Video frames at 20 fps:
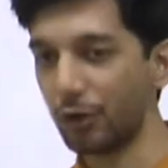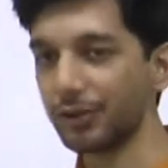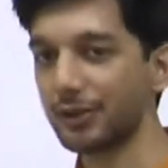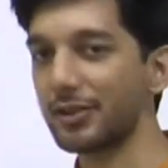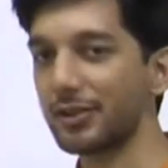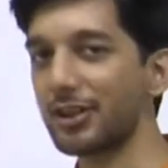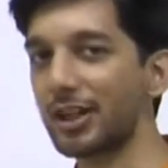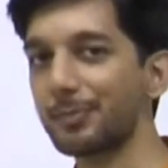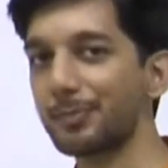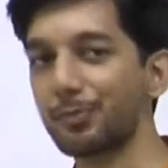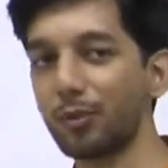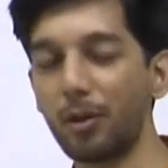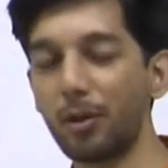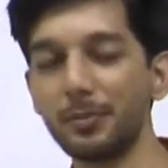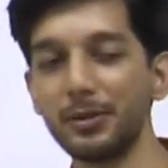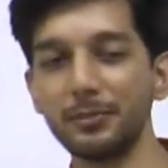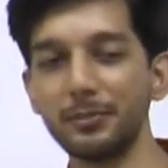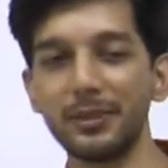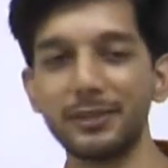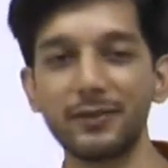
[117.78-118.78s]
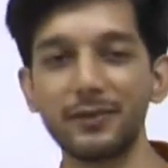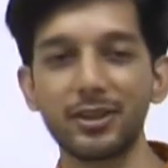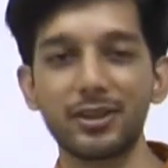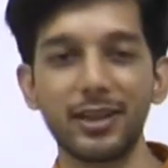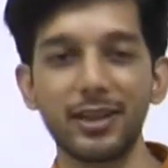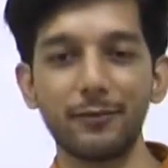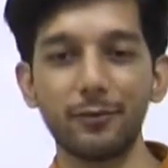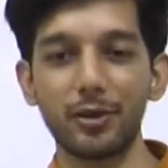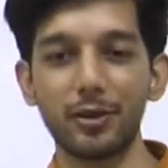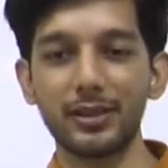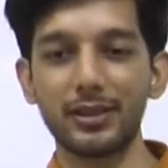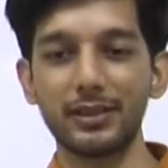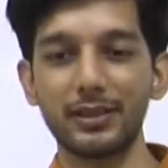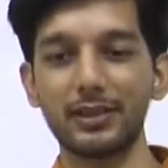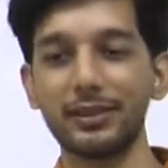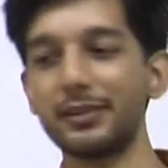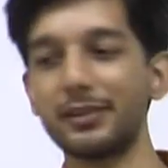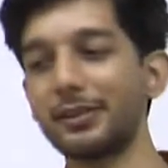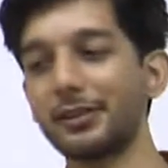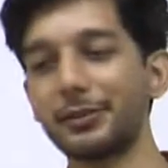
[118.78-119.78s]
water jug problem, in which there
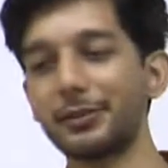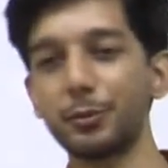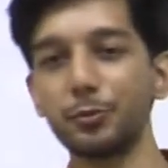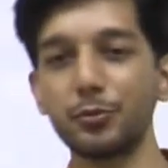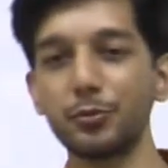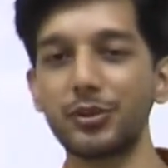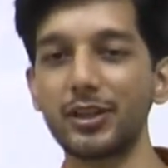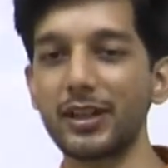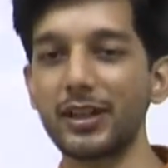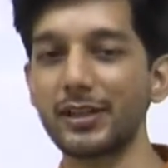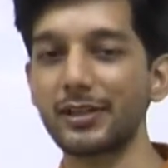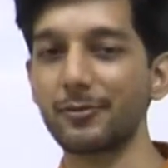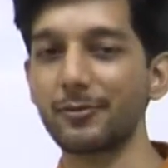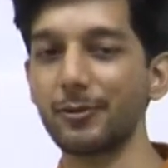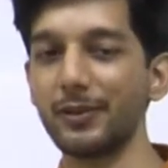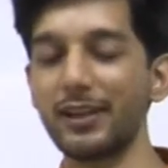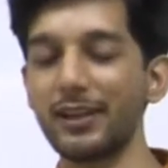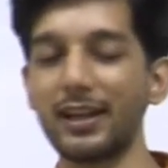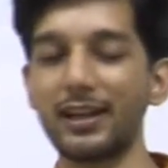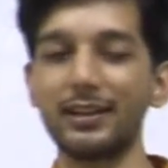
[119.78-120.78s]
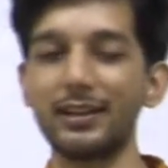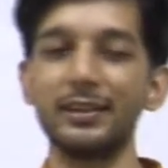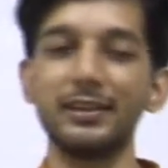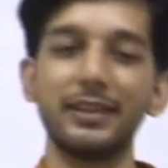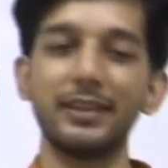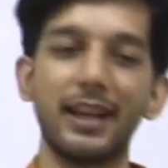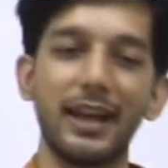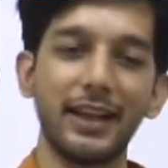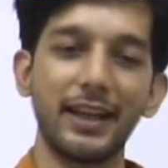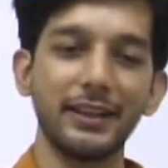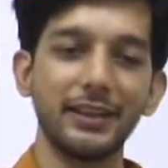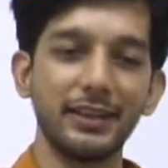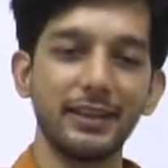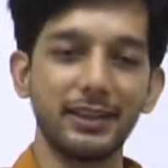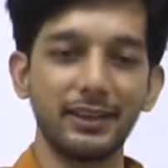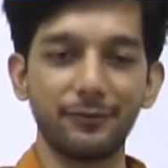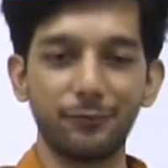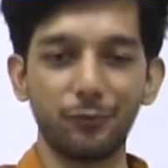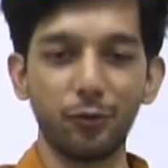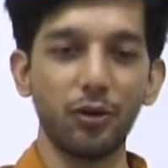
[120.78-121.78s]
was 2 jugs, 3 gallon
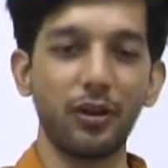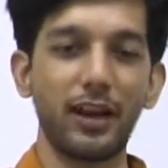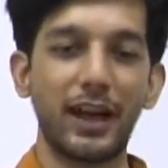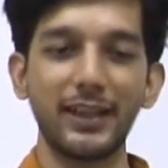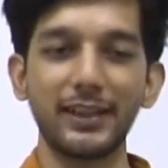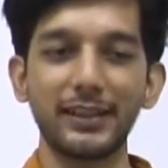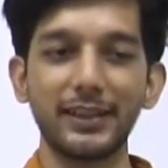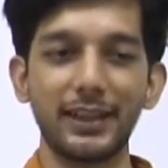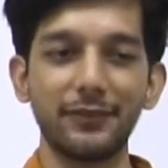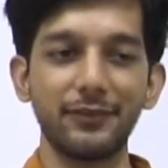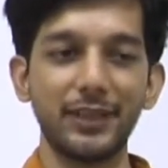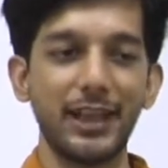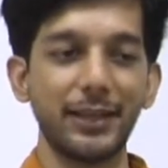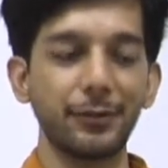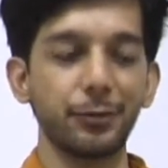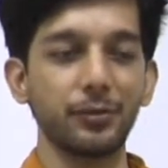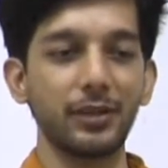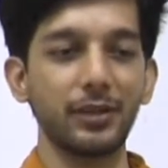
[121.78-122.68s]
and 4 gallon, and we had